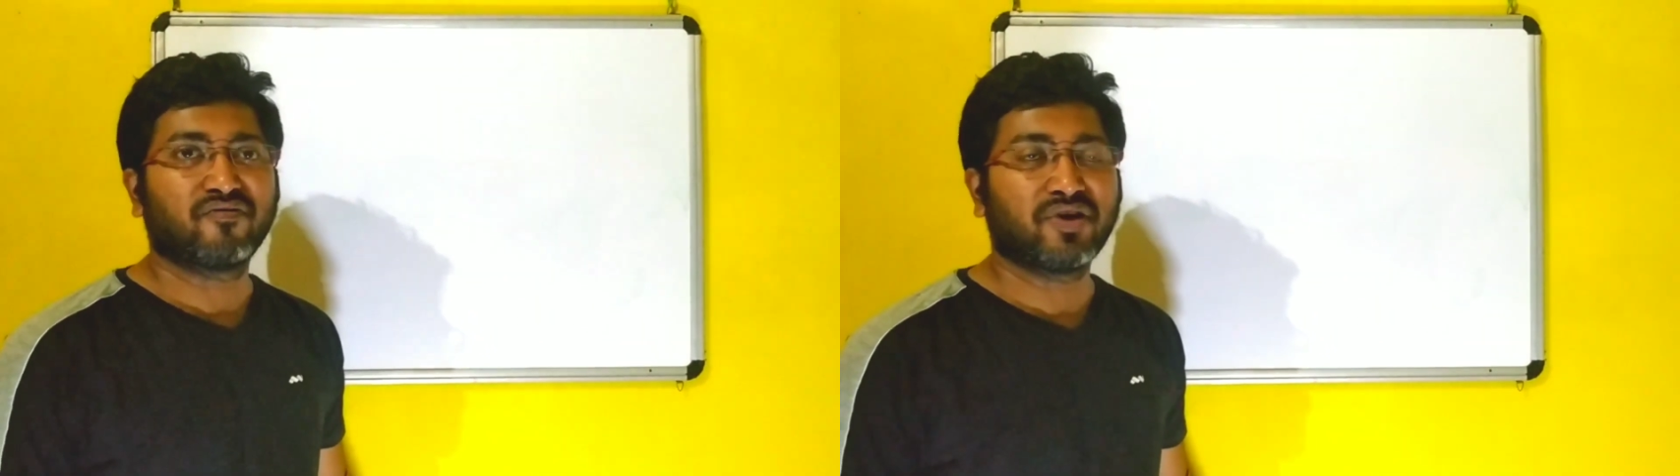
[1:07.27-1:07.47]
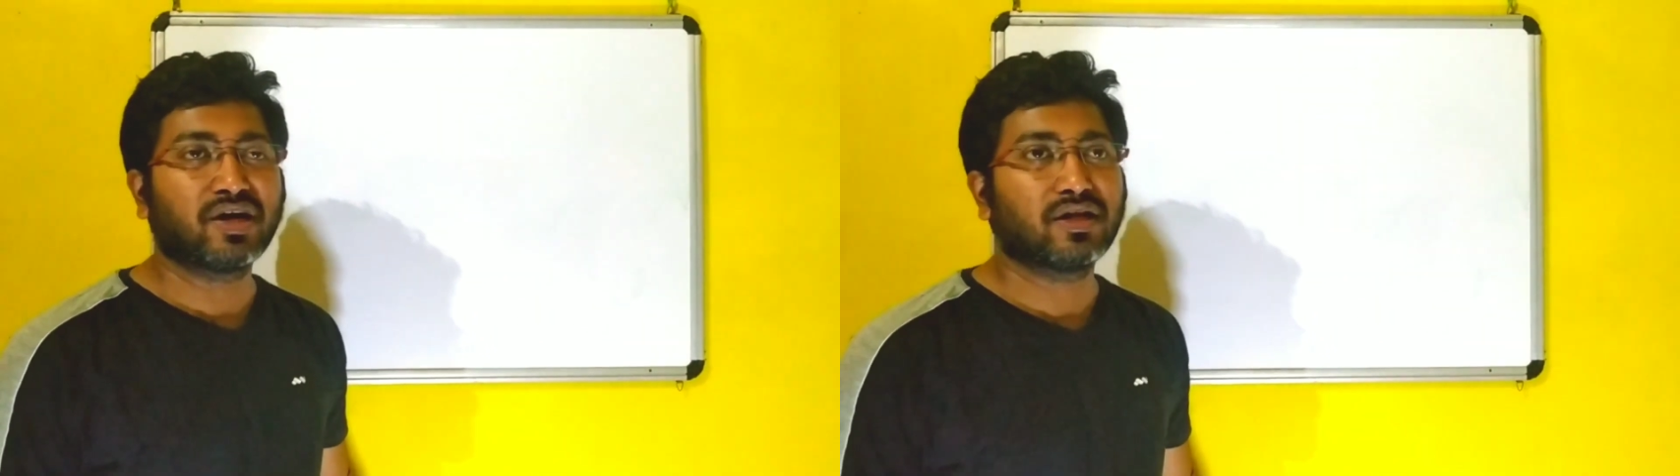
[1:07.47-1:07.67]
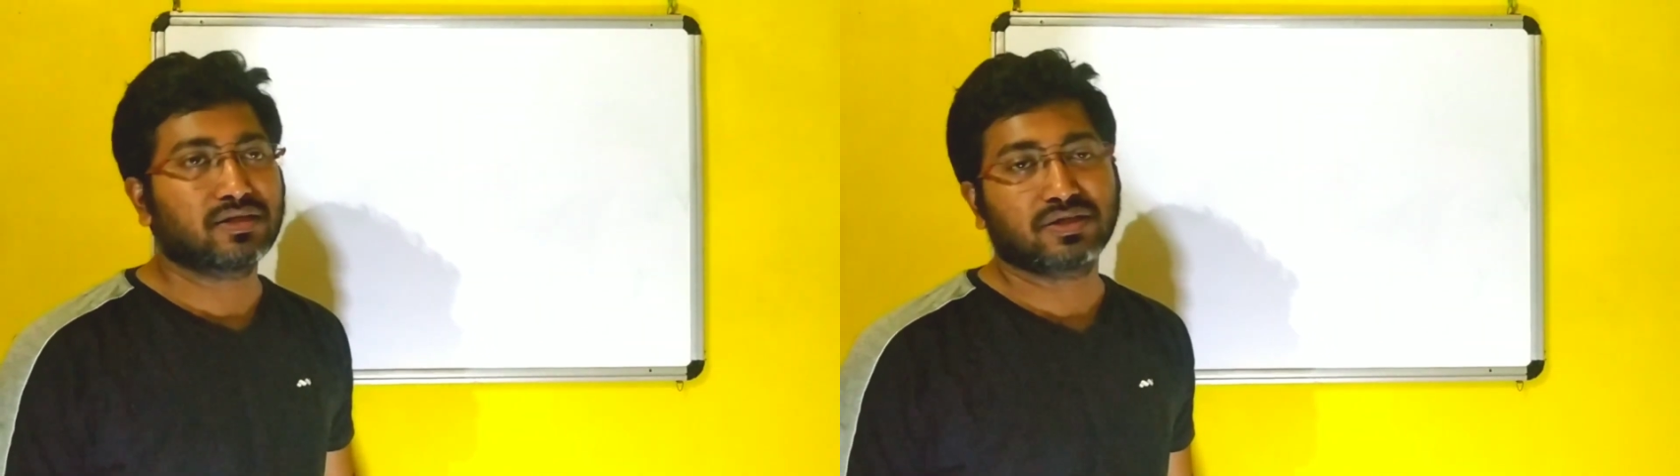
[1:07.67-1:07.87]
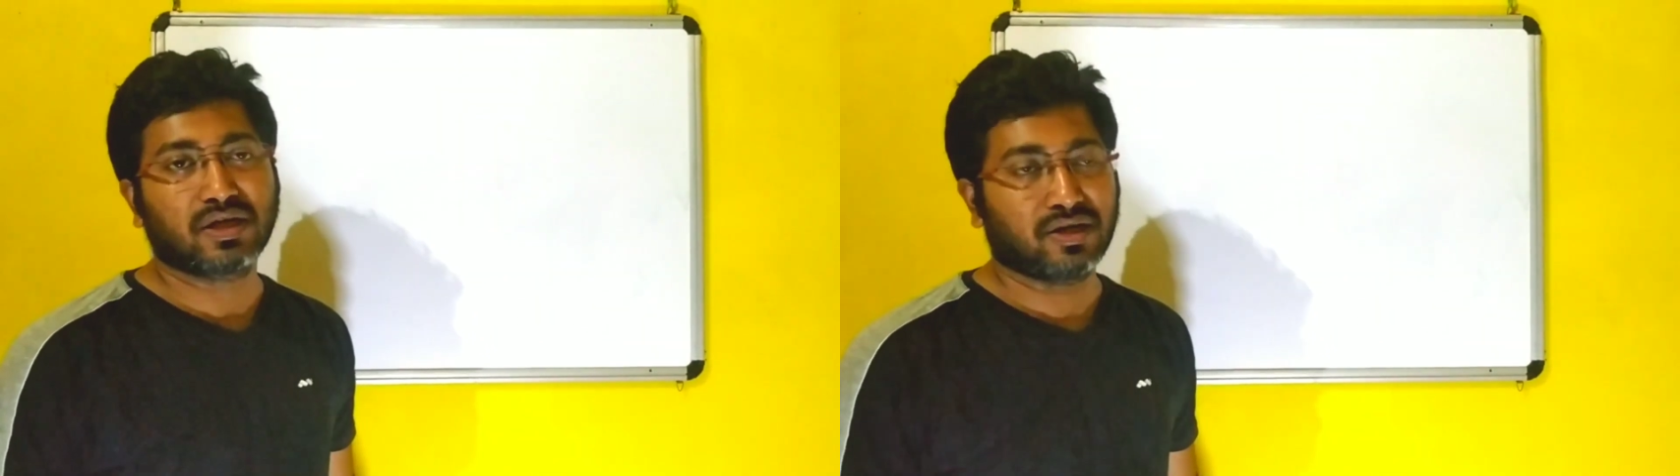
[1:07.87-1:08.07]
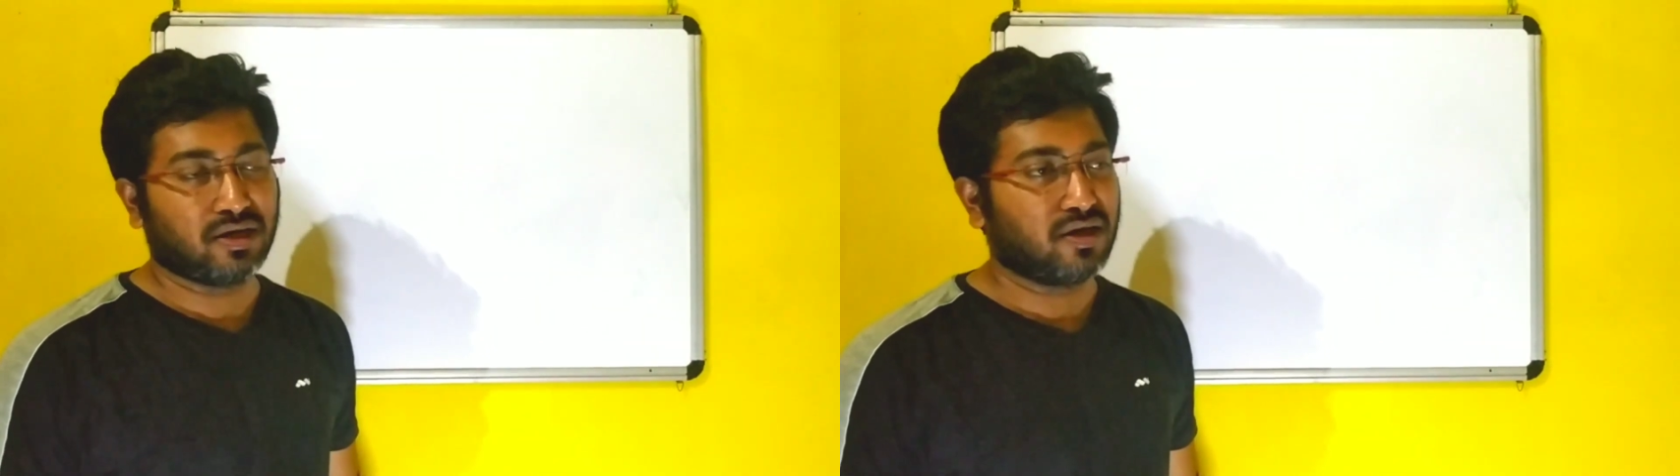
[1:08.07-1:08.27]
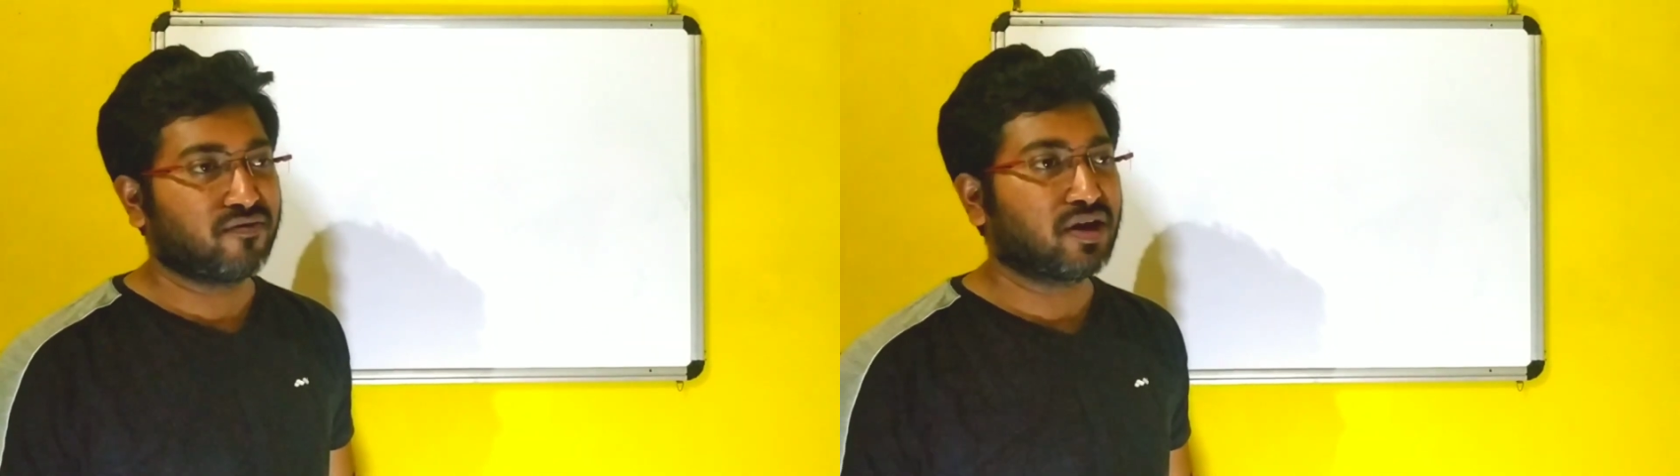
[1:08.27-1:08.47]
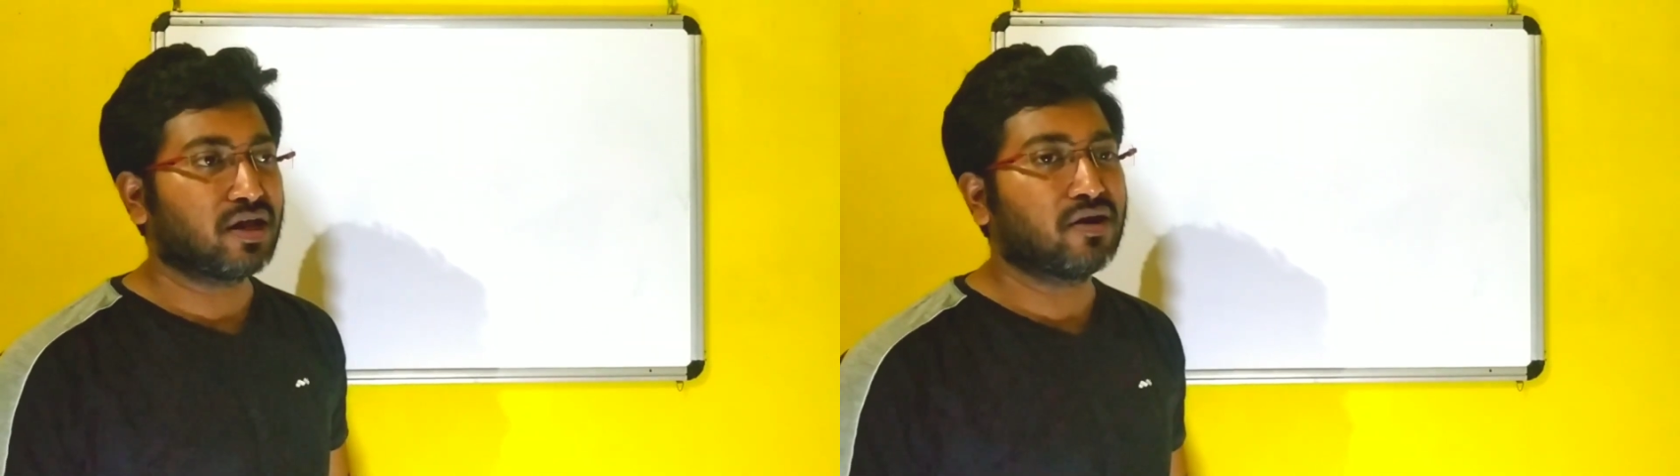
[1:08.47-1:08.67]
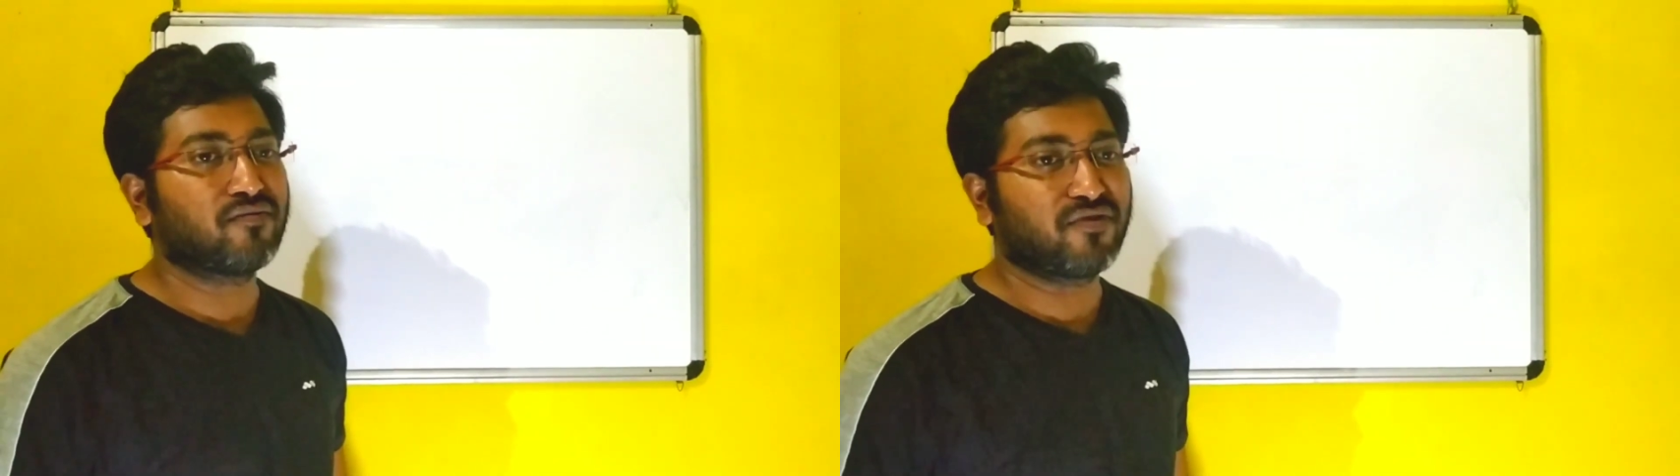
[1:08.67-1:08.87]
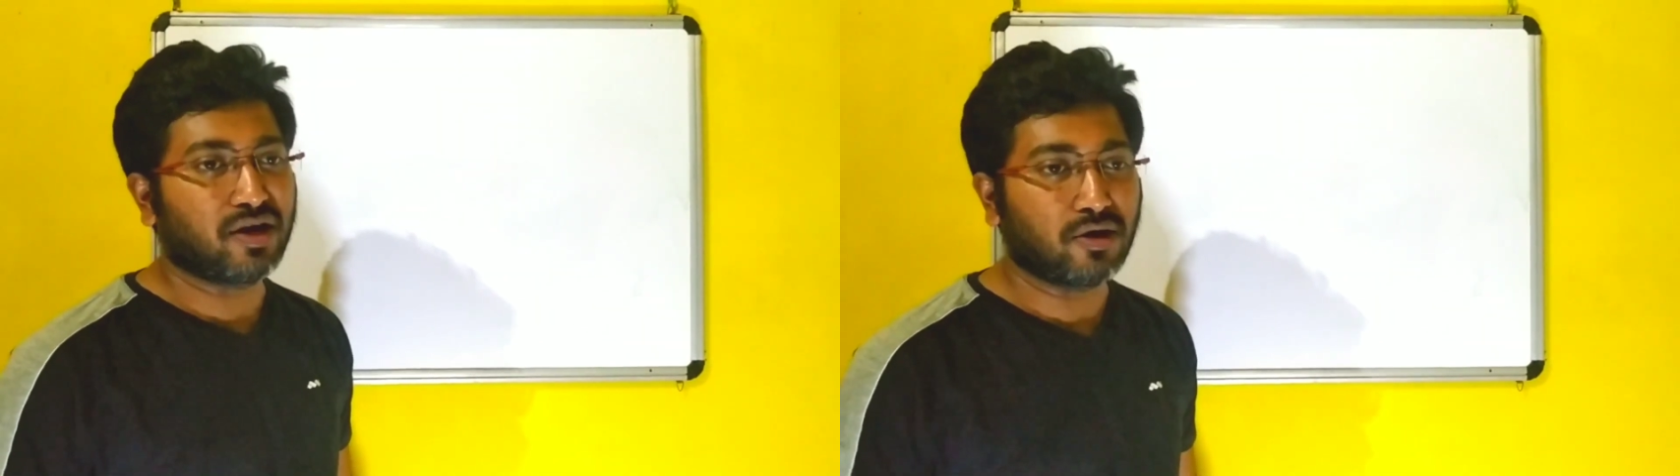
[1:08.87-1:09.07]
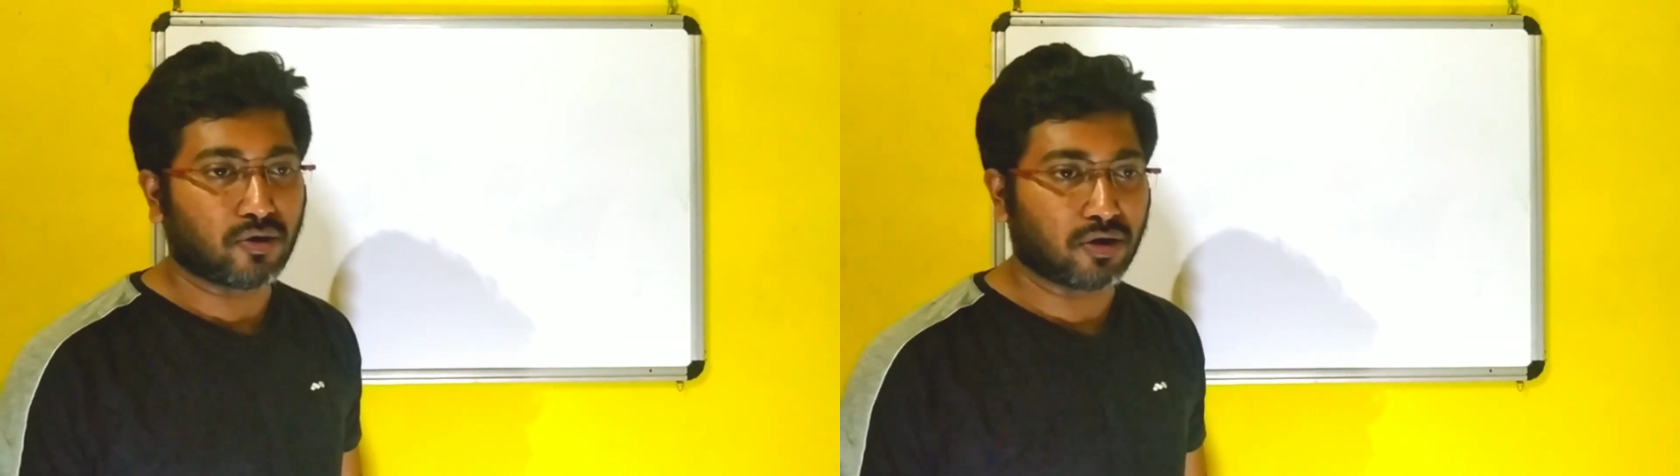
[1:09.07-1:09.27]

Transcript: very necessary, even in field